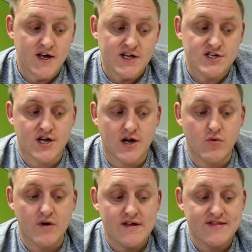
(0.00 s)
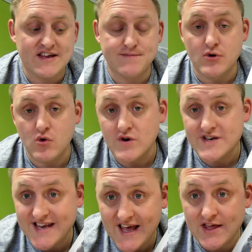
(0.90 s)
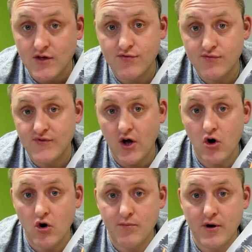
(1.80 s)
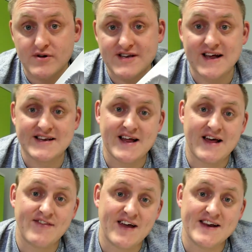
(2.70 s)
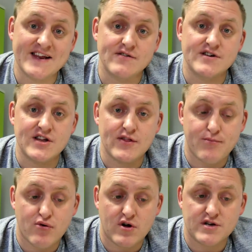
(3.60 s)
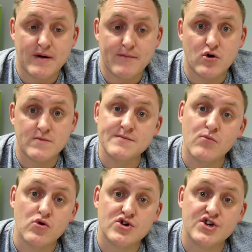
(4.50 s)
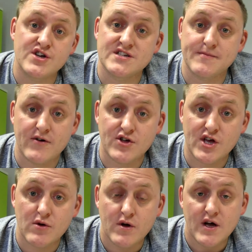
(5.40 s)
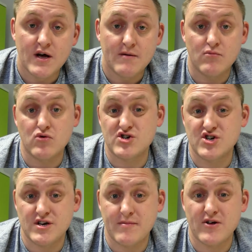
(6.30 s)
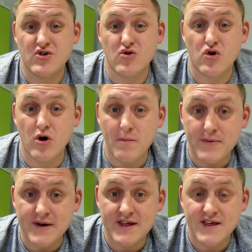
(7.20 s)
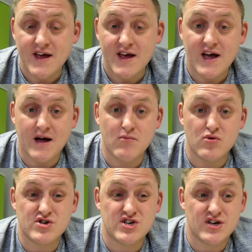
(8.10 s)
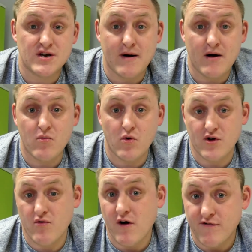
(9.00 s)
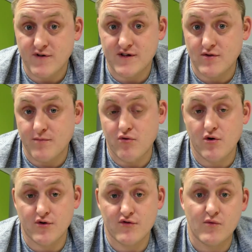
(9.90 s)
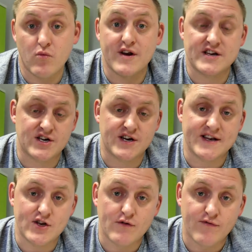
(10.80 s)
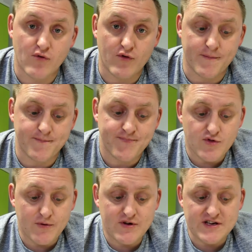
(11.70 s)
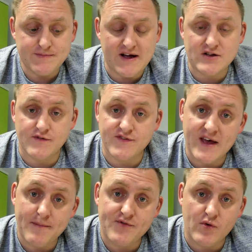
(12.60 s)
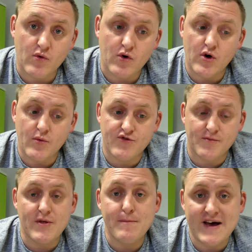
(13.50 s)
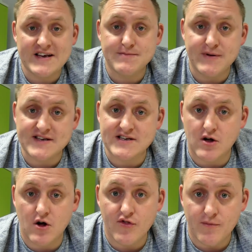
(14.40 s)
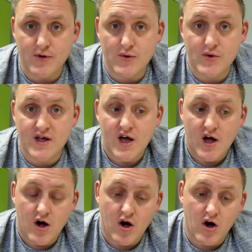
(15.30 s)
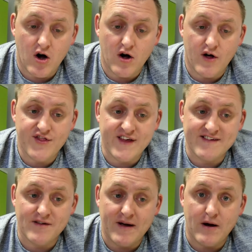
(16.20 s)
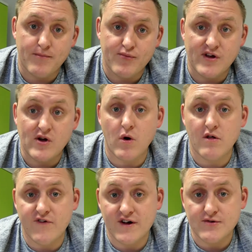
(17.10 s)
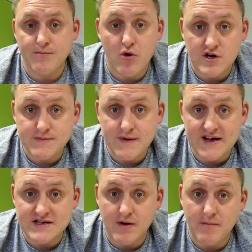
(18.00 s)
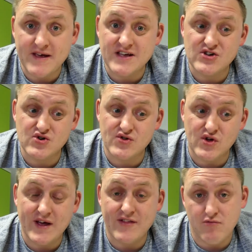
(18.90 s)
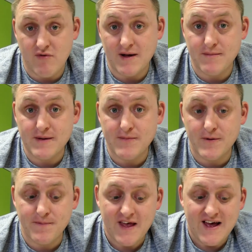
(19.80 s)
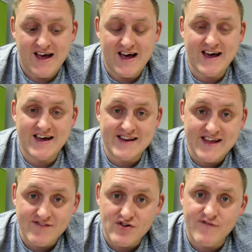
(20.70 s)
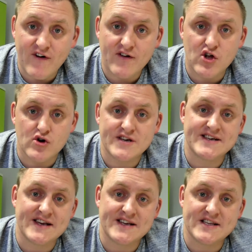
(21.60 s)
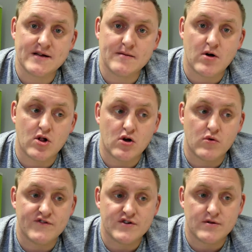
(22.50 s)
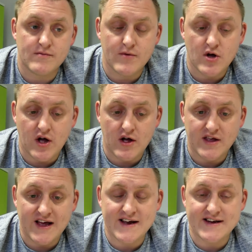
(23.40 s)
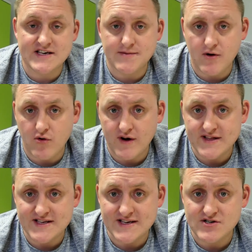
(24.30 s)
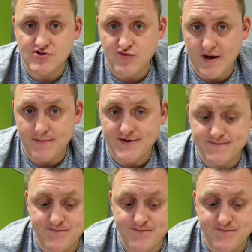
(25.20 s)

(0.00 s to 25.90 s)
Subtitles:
So this book would take you through that whole process, and the idea is that the prospect becomes more certain about you, more certain about your company, and more certain about what you're offering, the product, and what it's going to do for them. The book is packed with tips. Some of the best bits on the book are things about pre-qualifying your prospects, about making sure you get the right people, and it gives you a very good system along with some guidance about creating scripts.